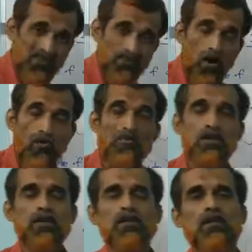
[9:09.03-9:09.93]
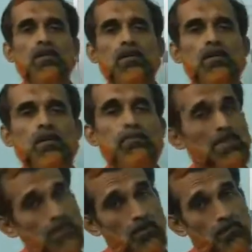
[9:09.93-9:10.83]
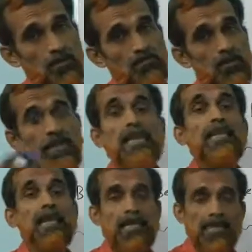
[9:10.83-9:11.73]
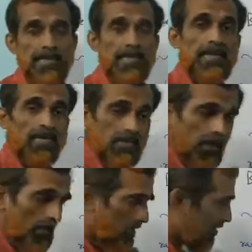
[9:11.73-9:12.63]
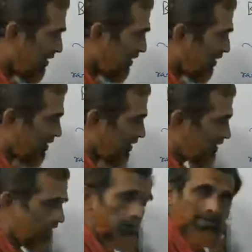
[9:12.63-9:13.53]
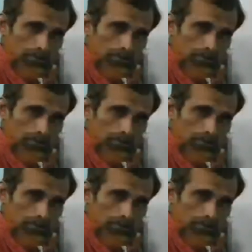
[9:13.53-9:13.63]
form. Better we will integrate and get a better